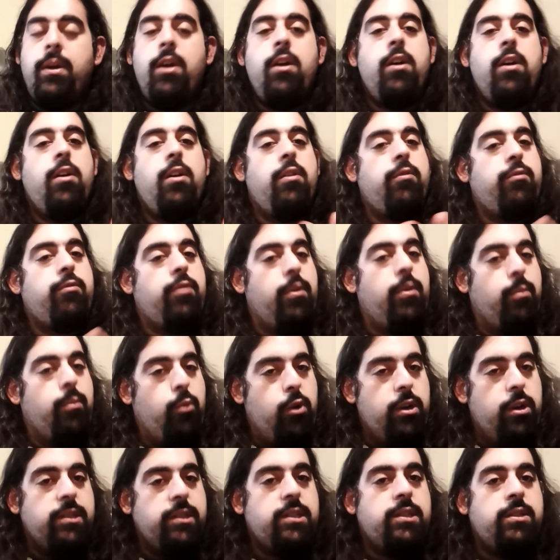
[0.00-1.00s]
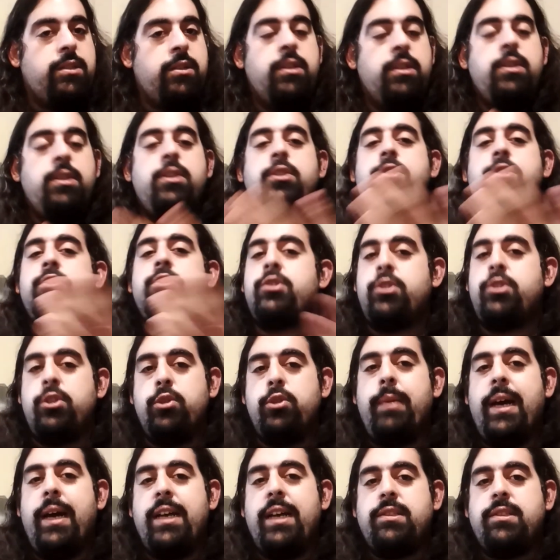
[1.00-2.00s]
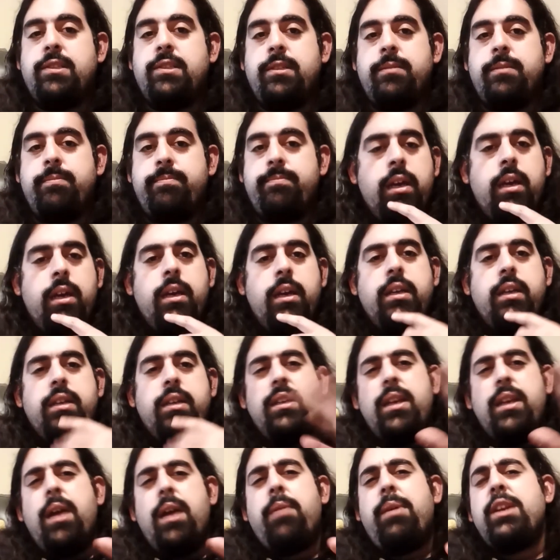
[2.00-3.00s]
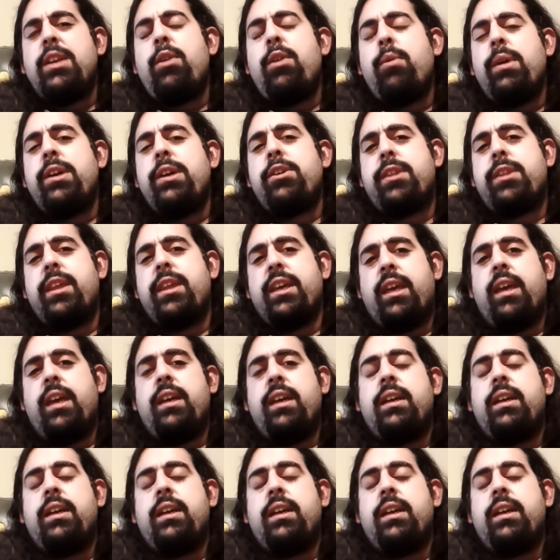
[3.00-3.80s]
from worst to best. Now I know what you're thinking.